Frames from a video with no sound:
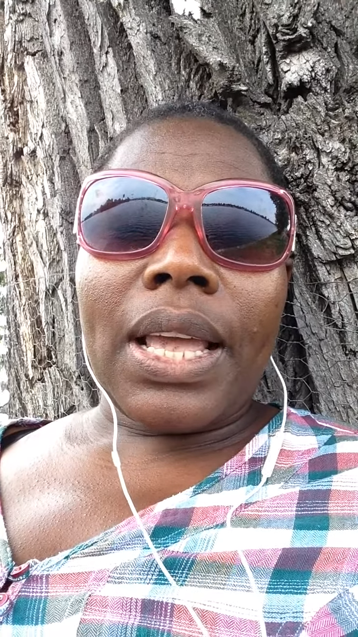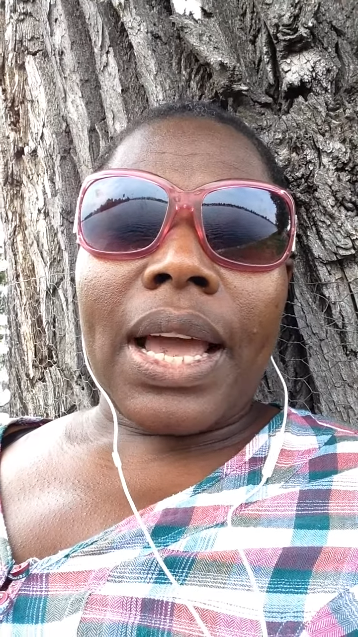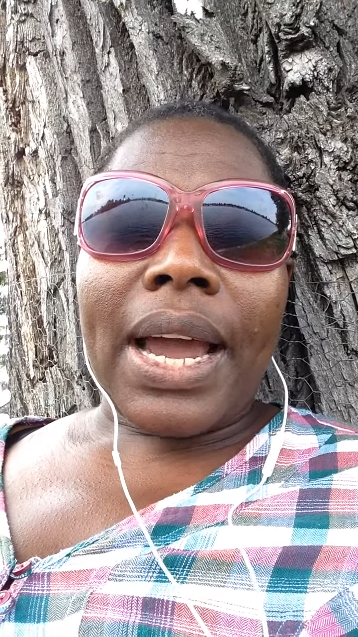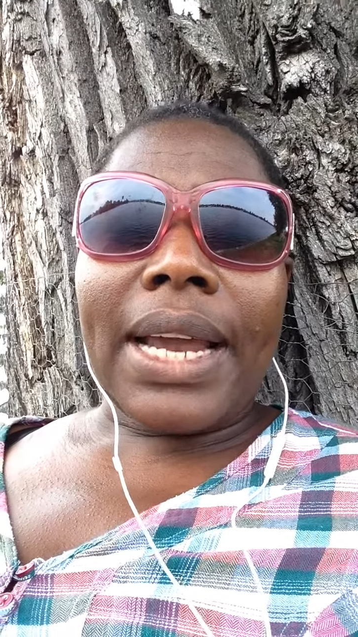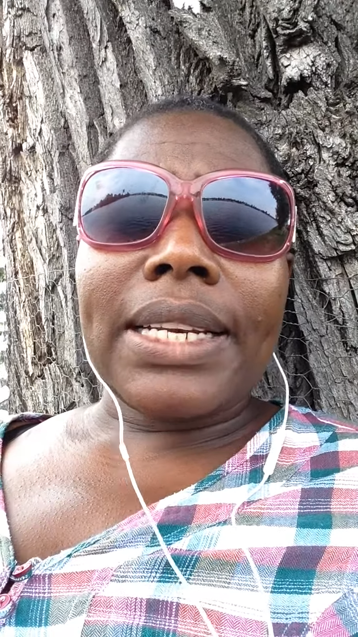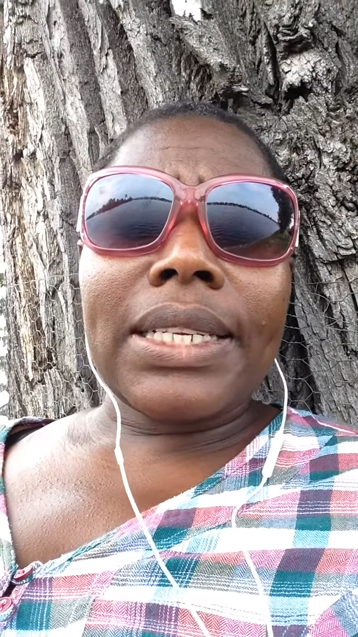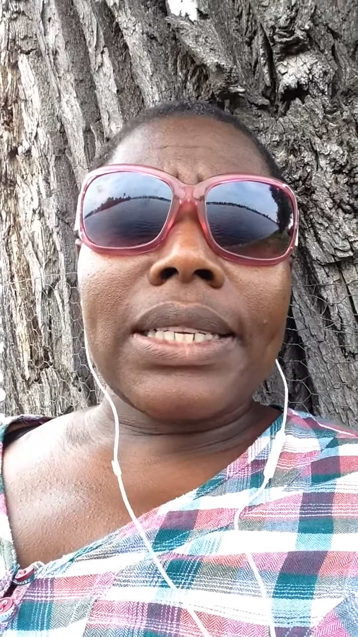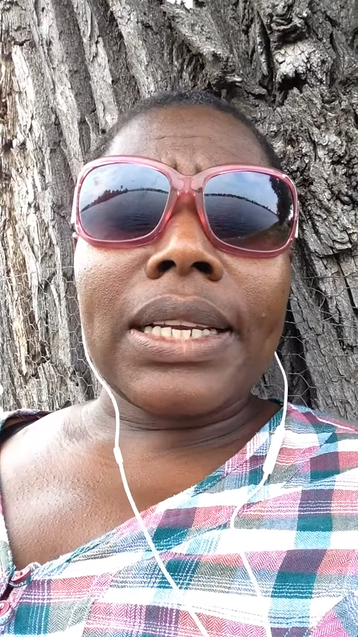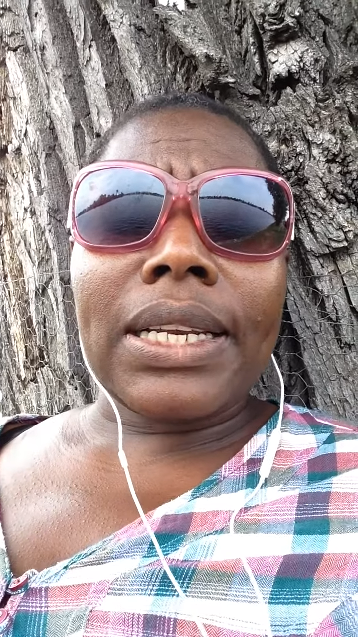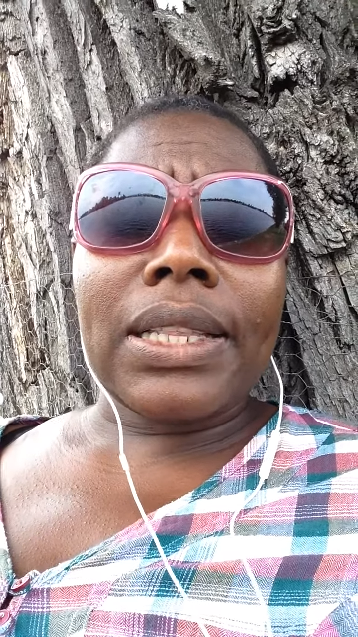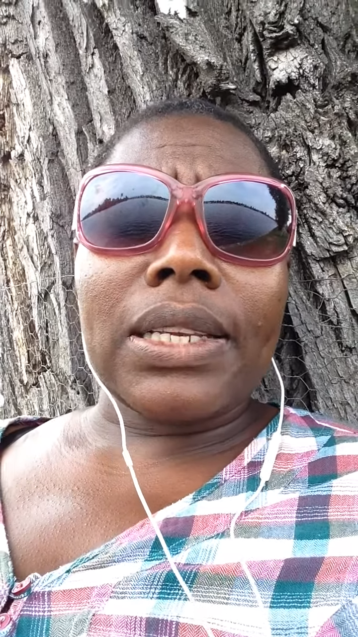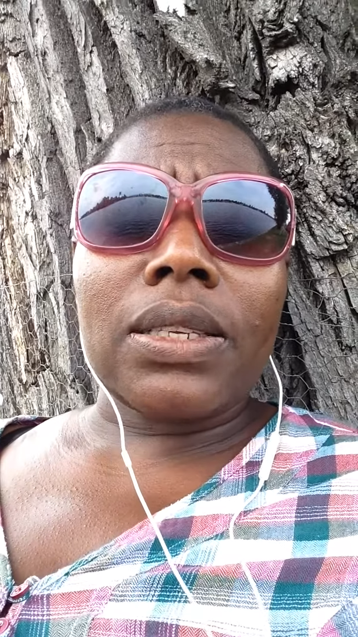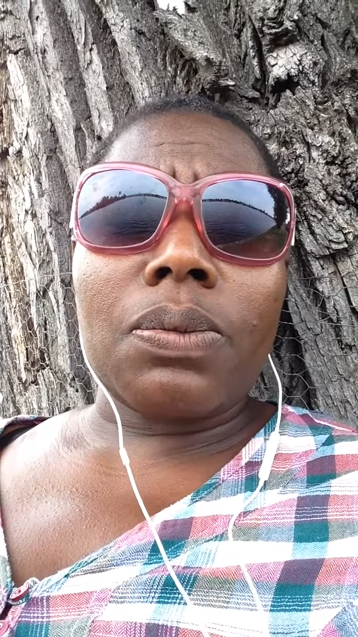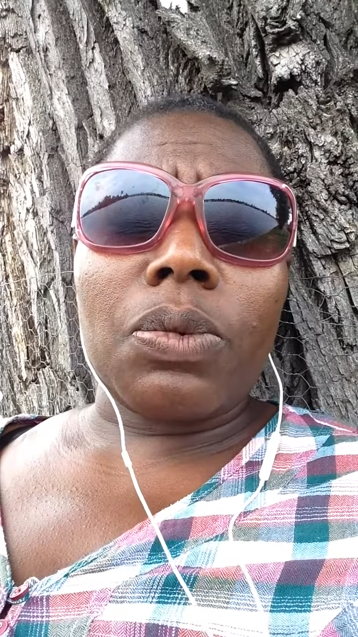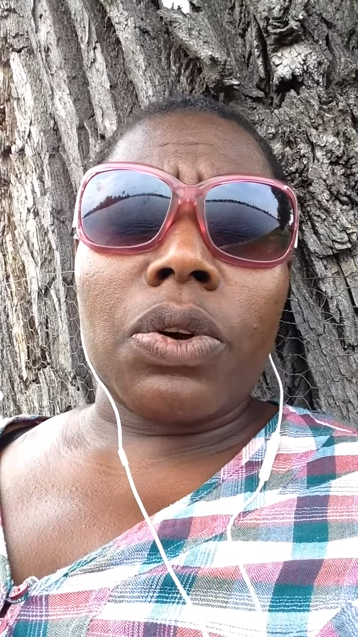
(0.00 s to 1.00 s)
I decided
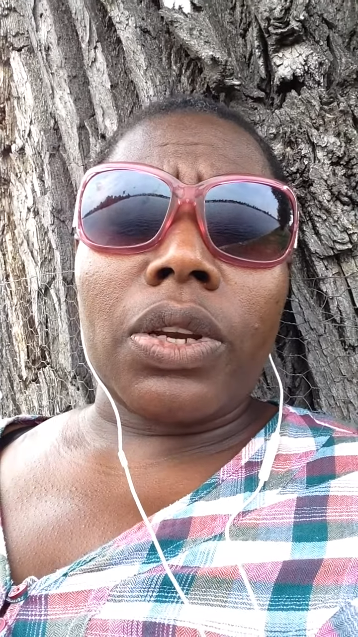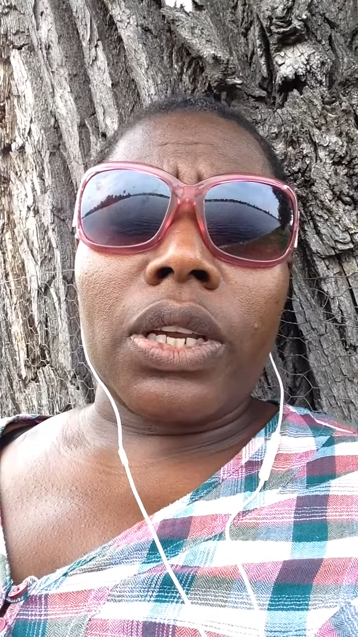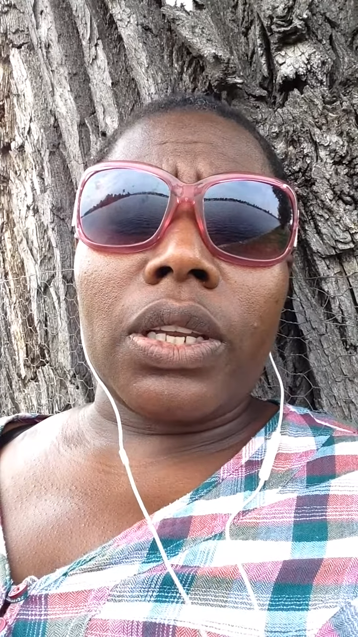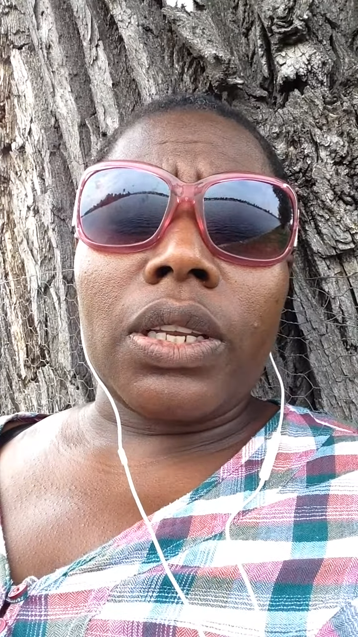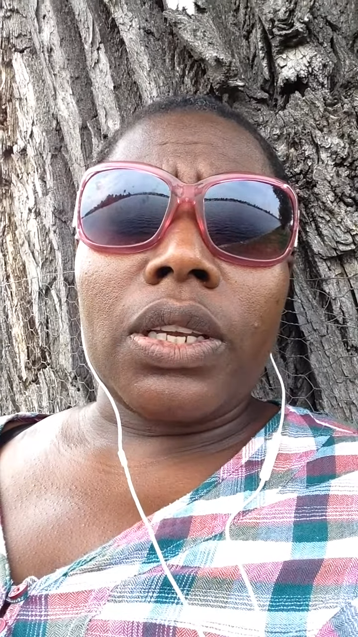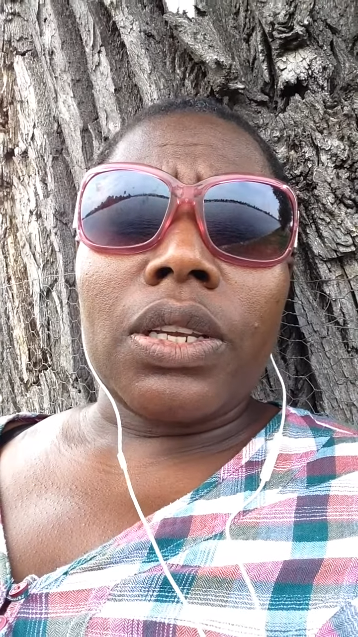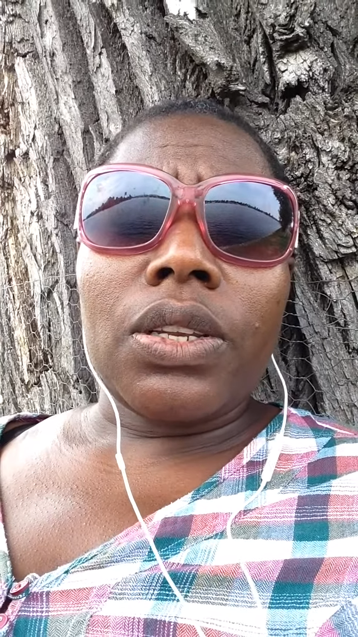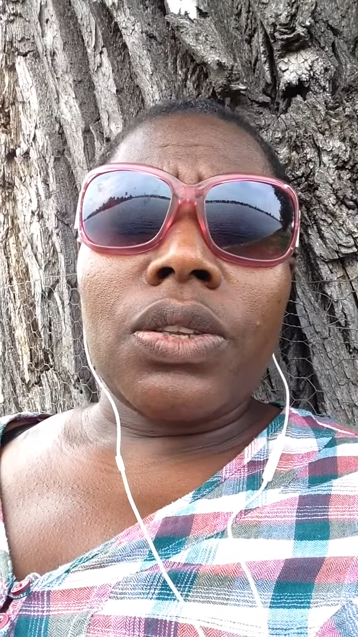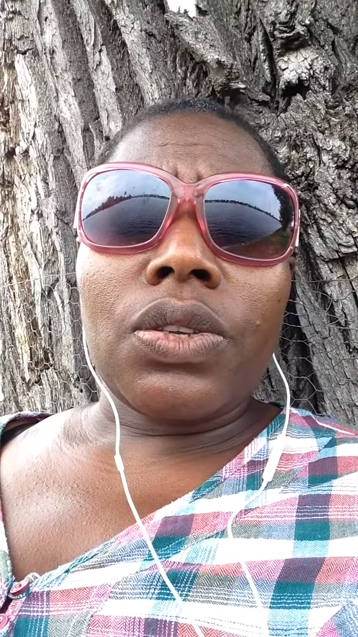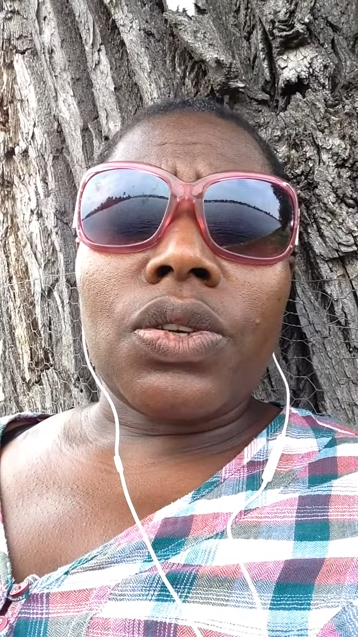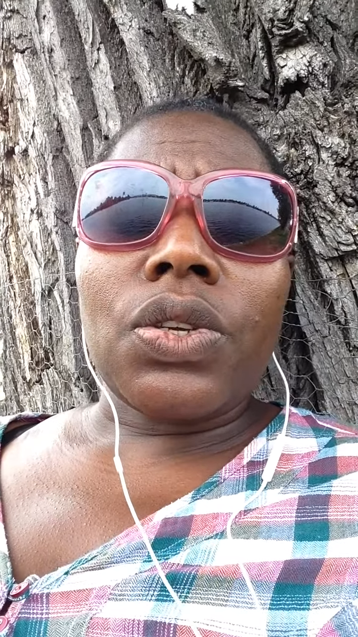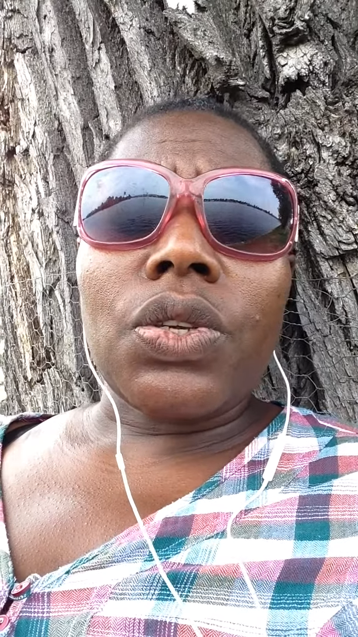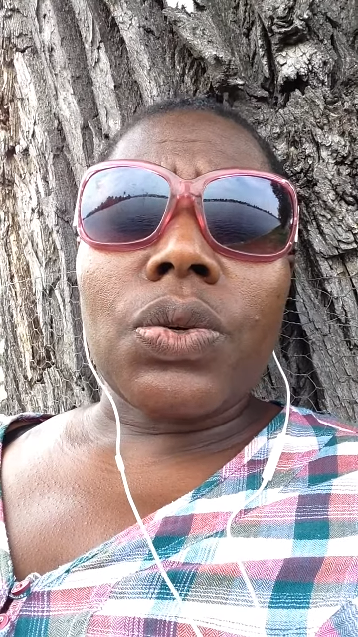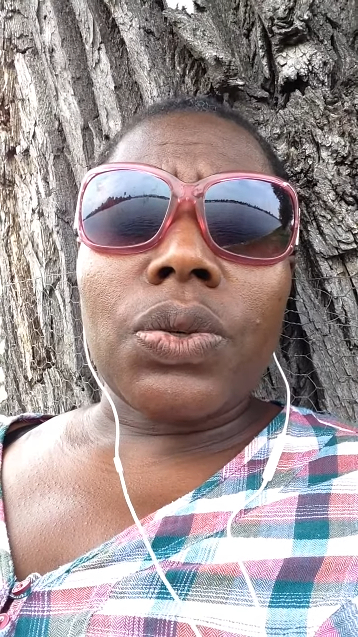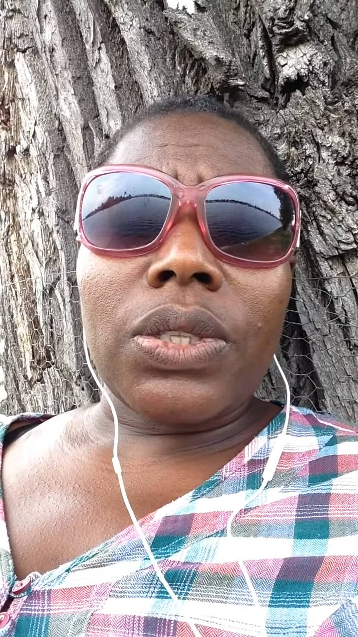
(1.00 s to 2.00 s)
this morning to
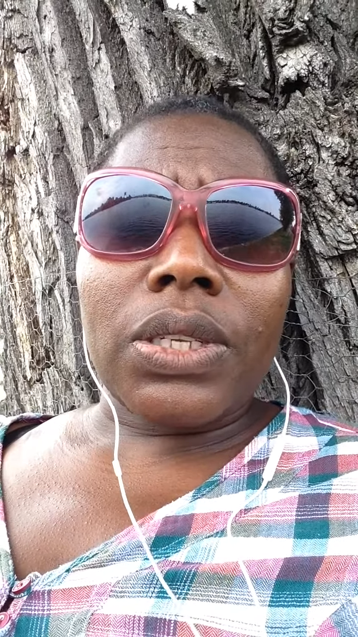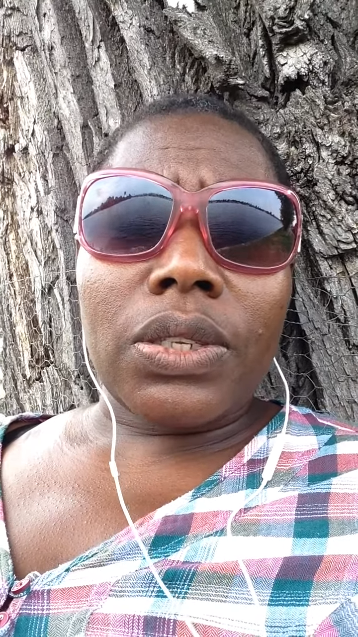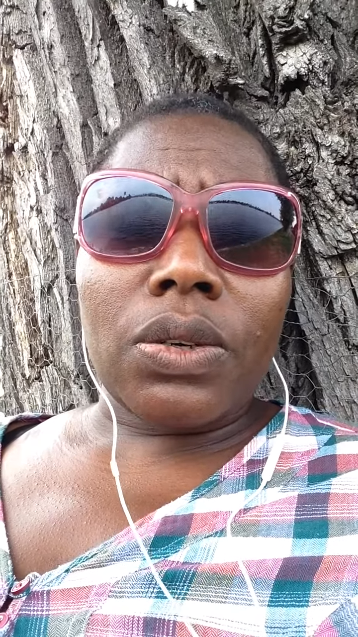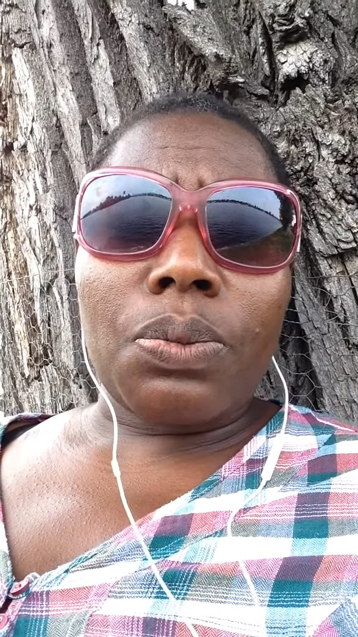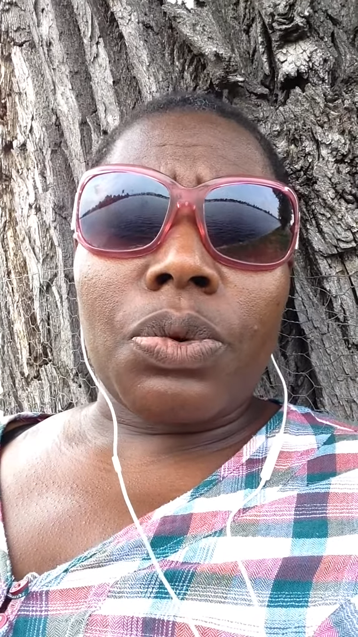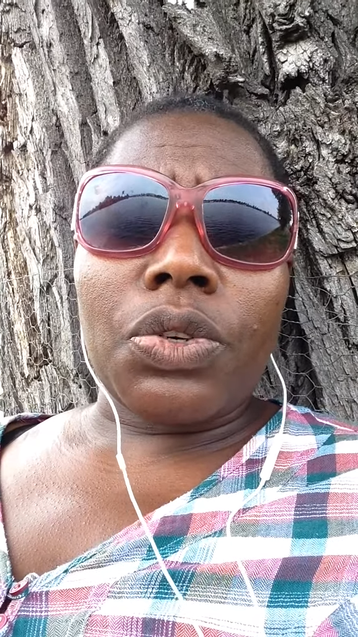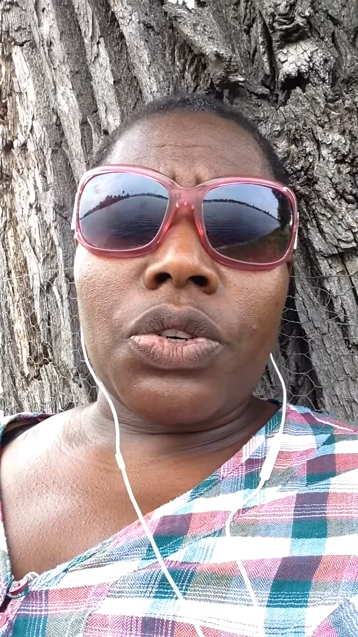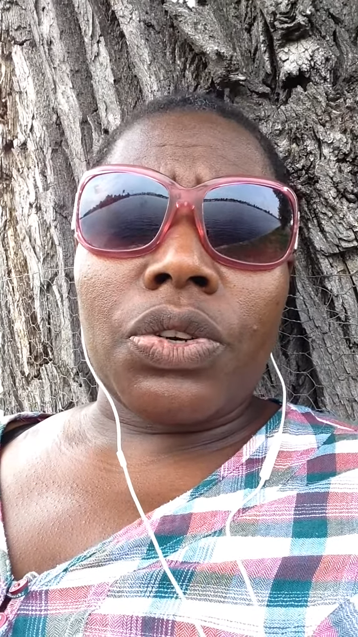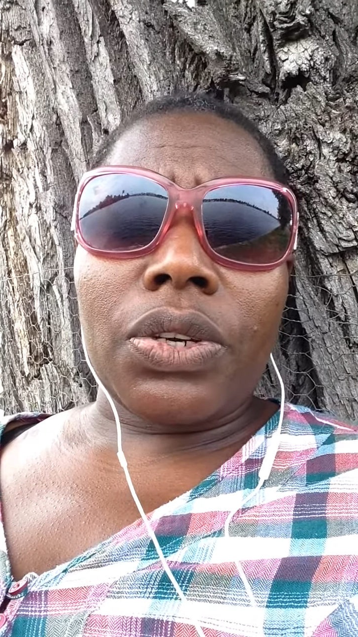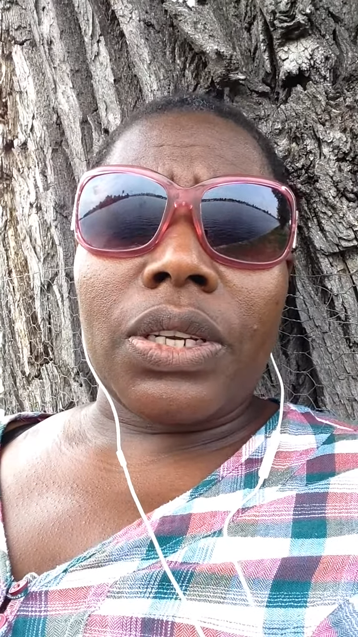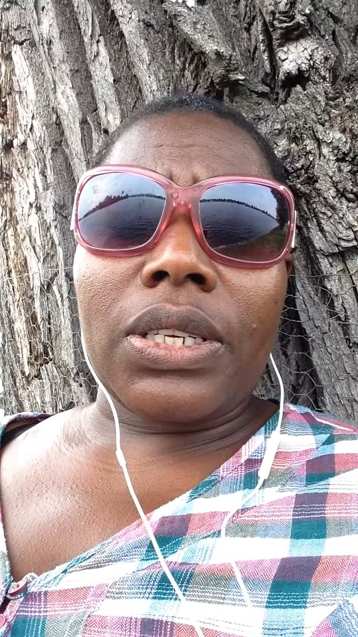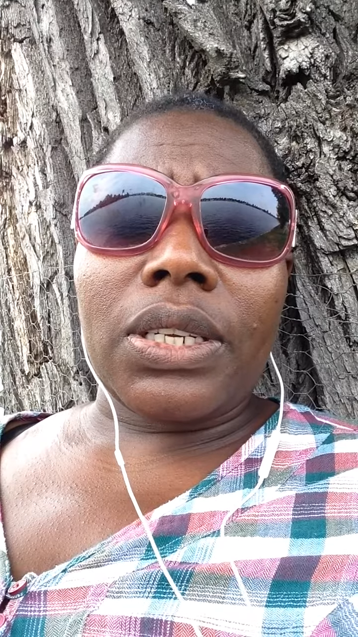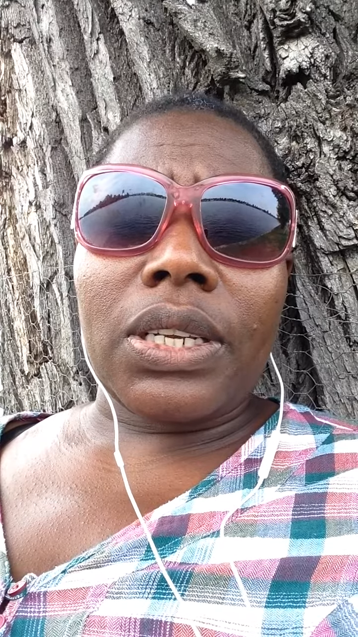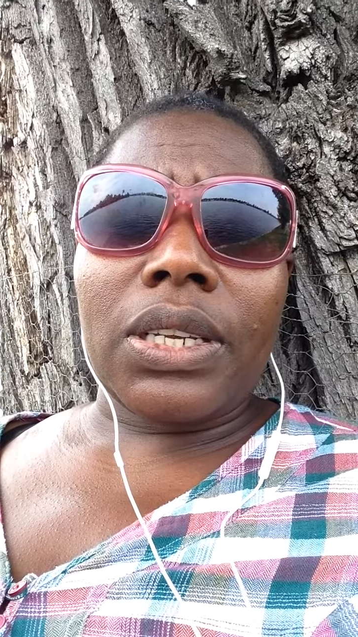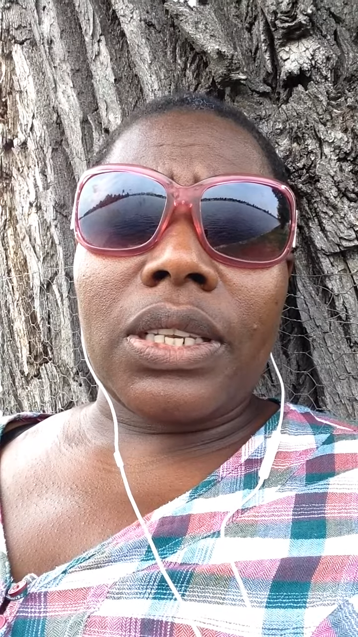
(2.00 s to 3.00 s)
use this
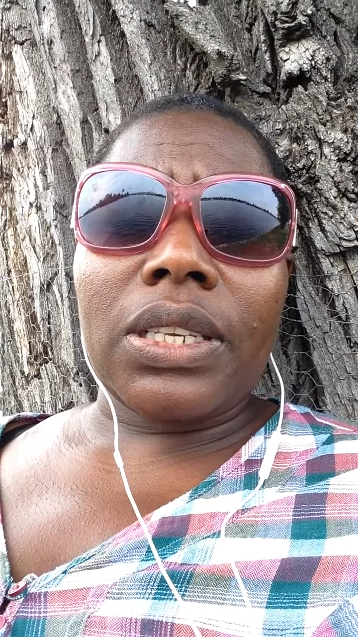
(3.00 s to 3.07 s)
opportunity,